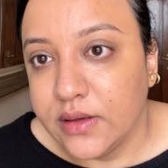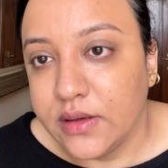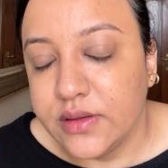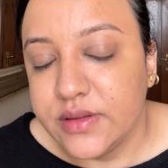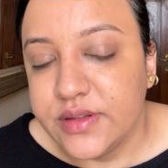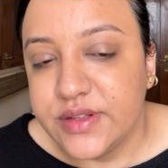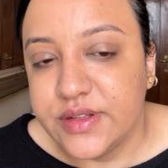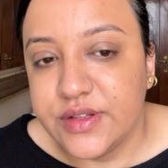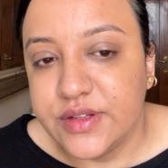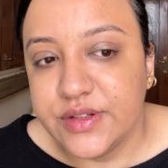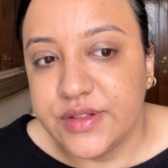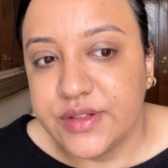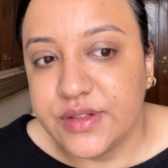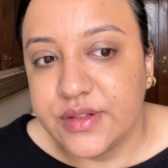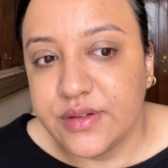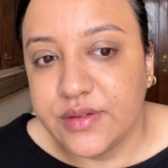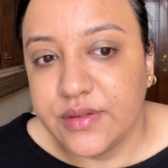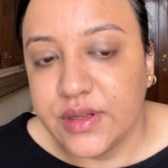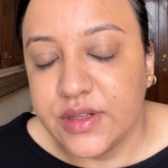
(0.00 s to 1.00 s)
It
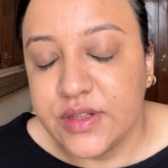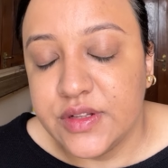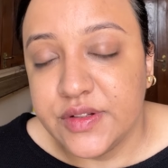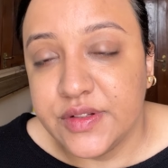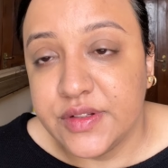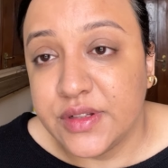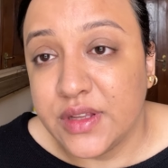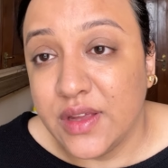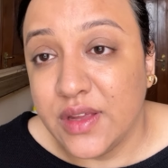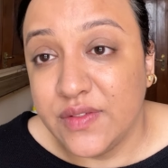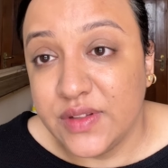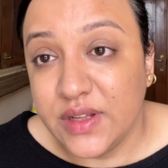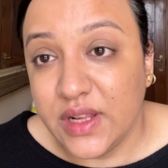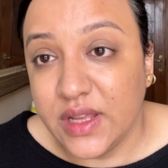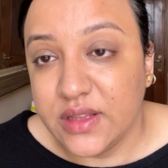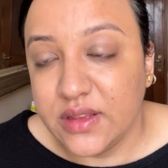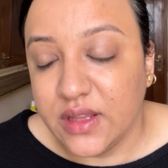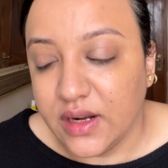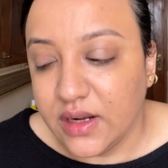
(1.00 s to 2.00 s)
just gives
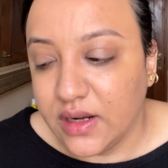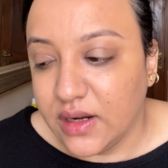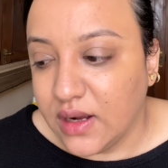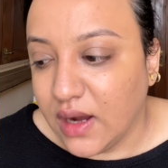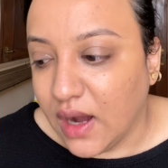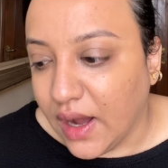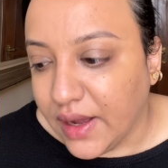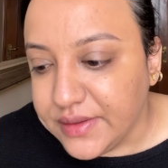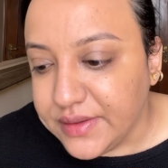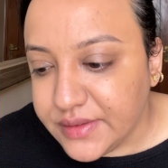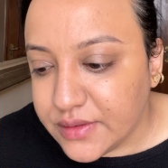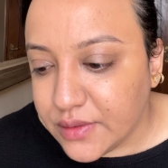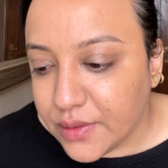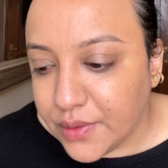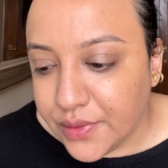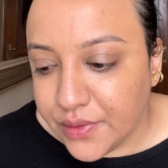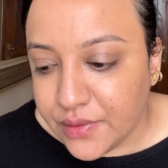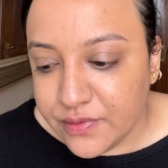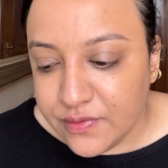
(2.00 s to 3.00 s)
like that cast
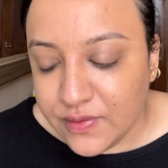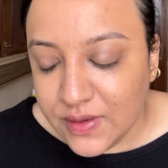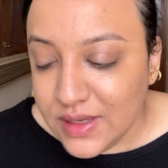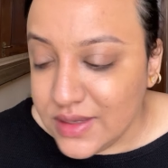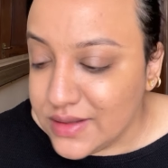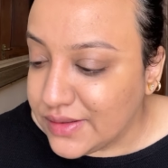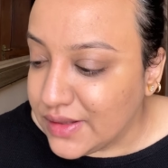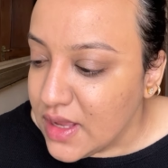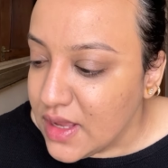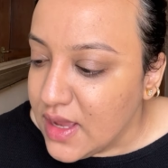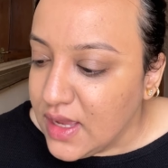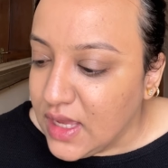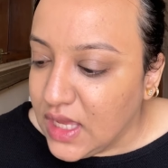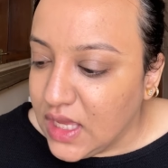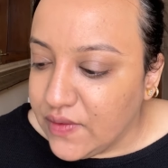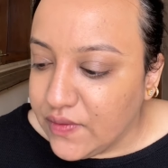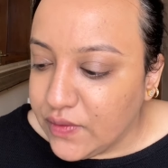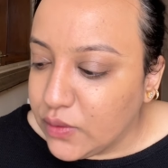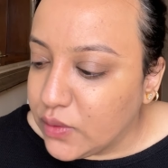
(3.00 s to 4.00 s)
on the face,
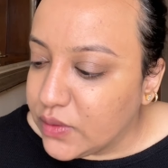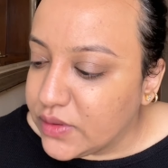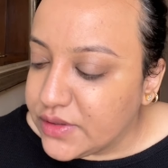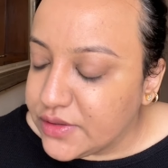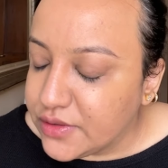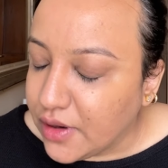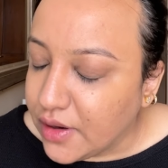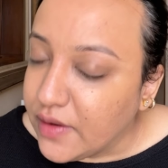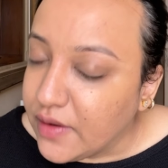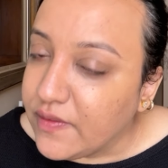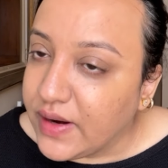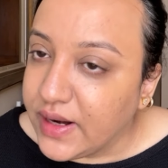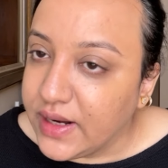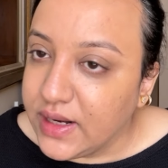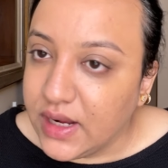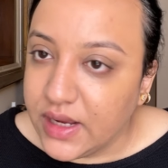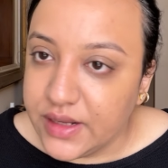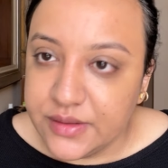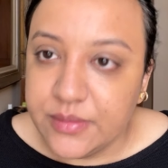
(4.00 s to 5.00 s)
even though it's not a
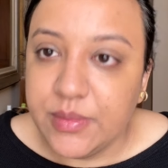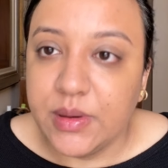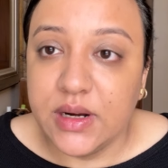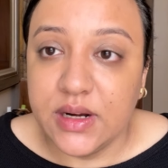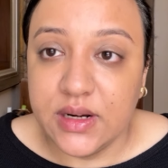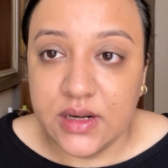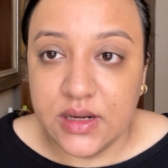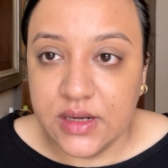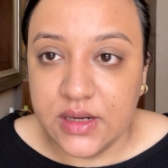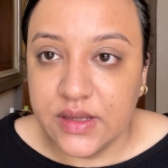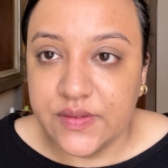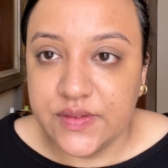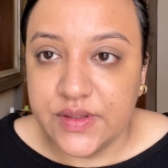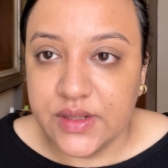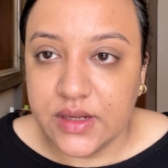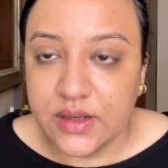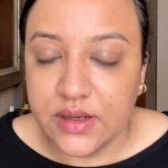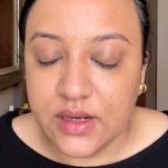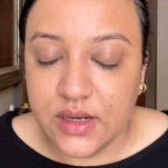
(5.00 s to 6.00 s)
white cast, but it leaves
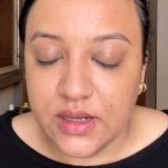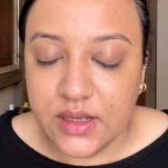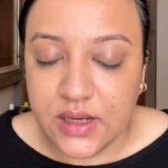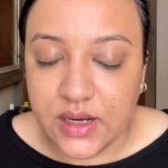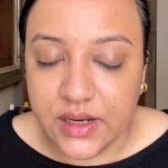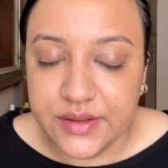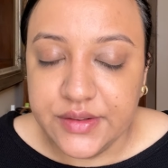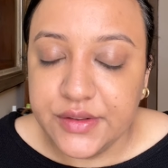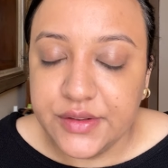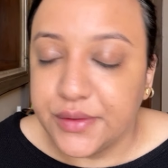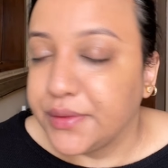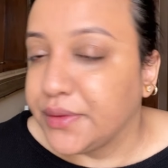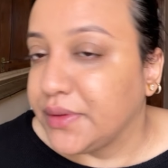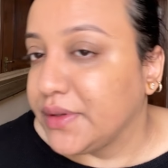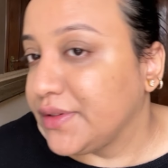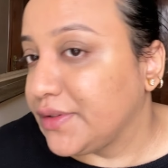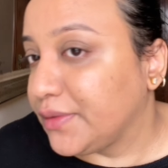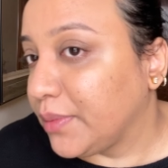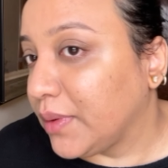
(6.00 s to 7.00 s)
an ugly cast. So
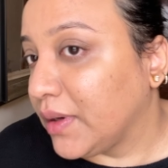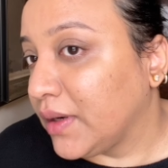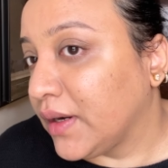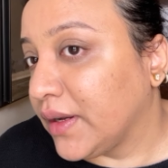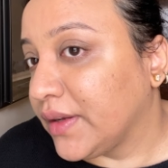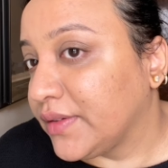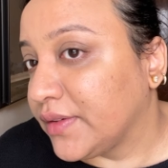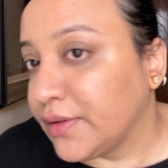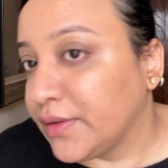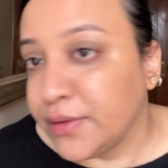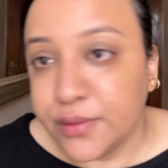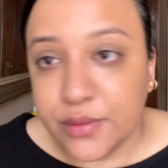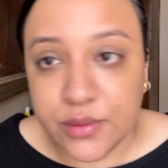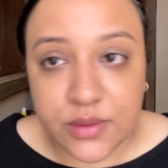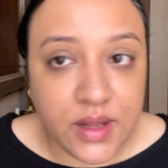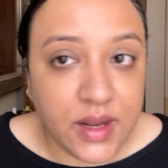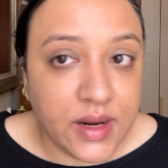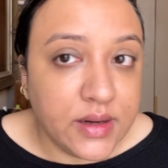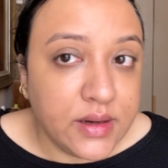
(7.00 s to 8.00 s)
this one doesn't do
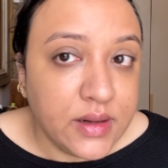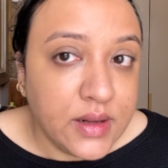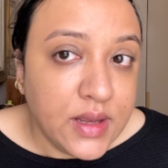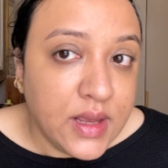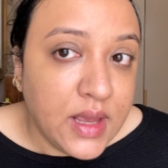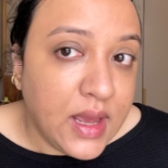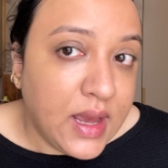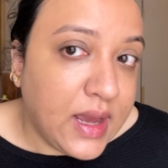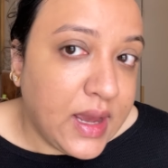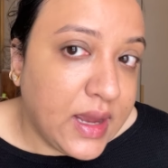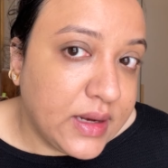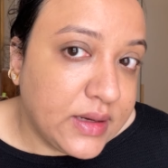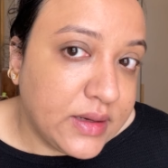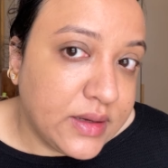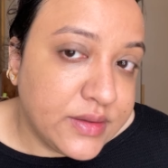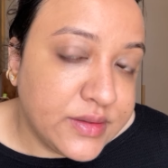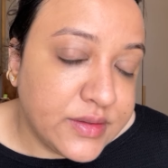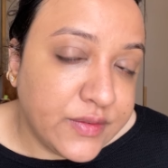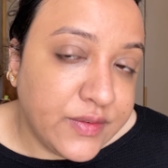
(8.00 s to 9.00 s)
that, and
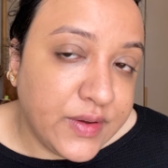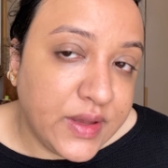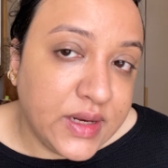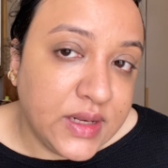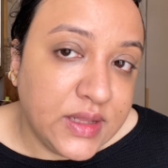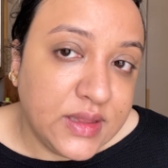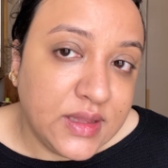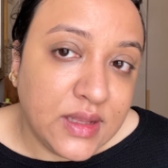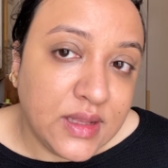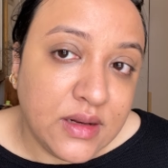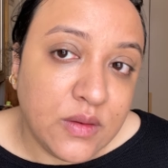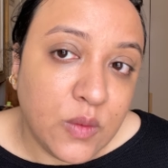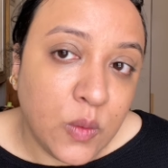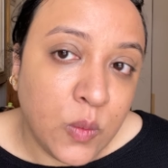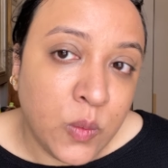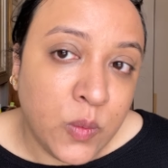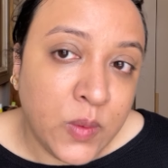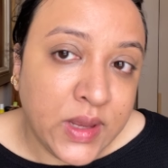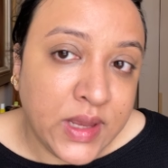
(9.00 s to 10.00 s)
it's a very thin
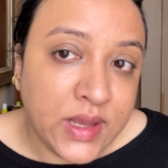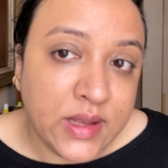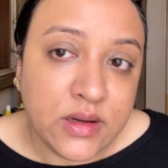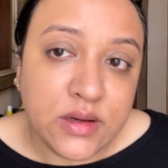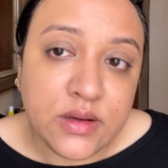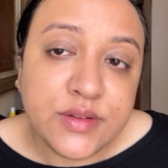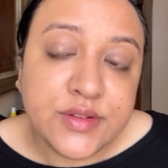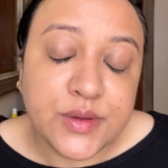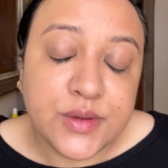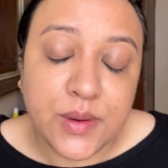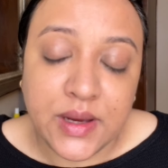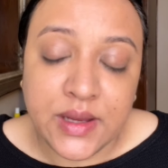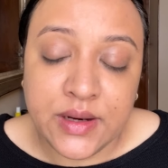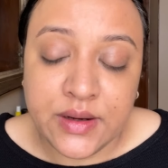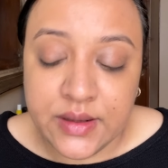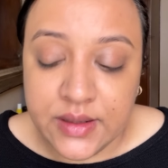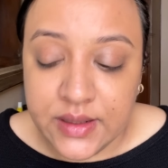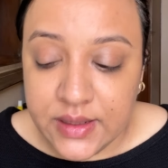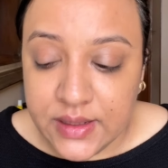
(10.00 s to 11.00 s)
veil, so I
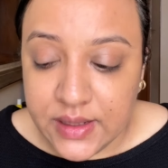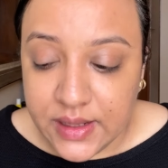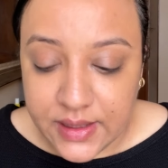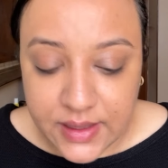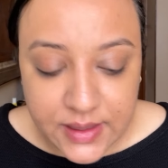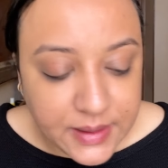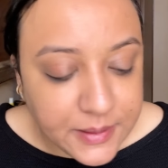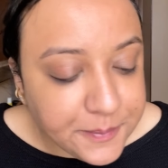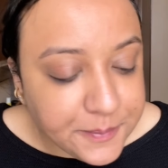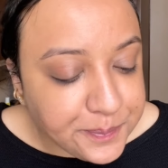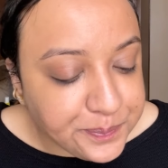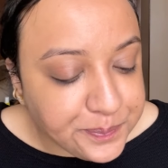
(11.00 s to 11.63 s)
really like it.